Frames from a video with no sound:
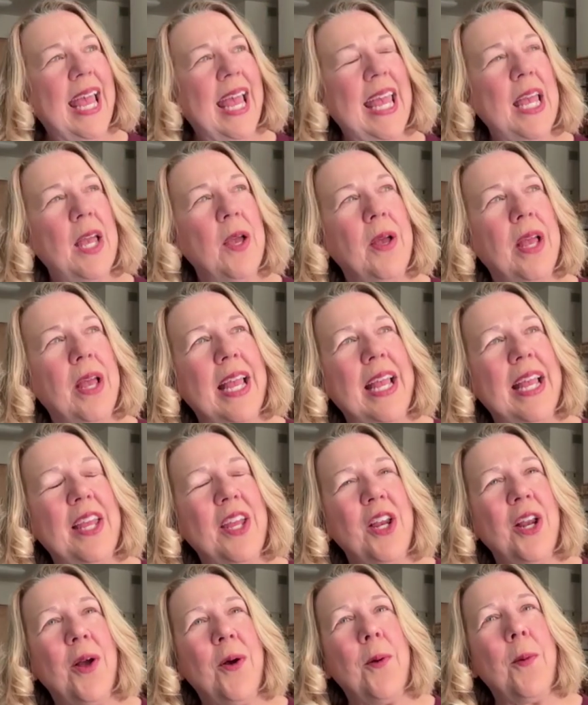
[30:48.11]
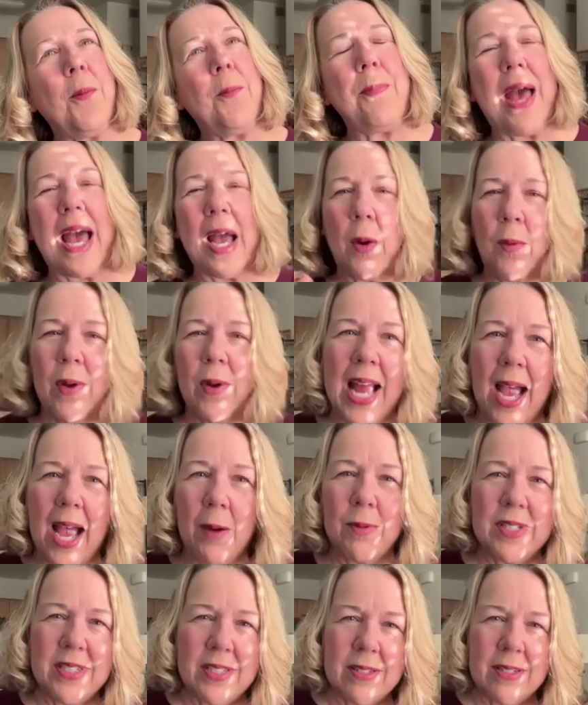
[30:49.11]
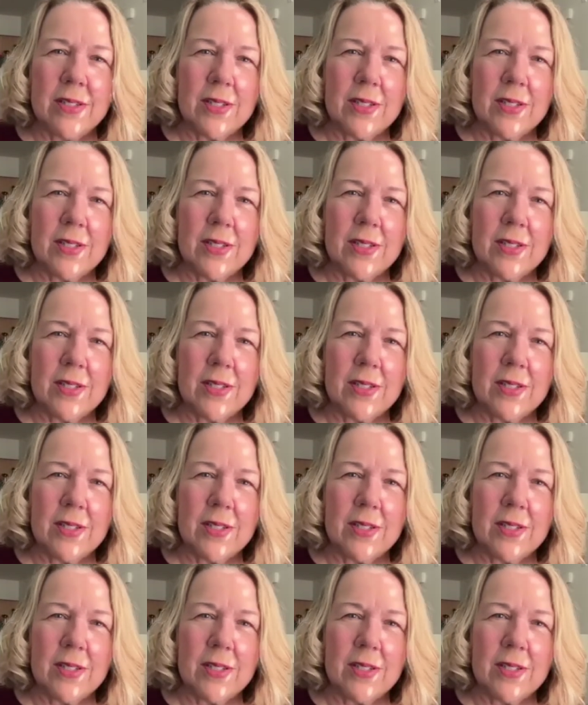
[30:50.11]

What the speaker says: Back when I was in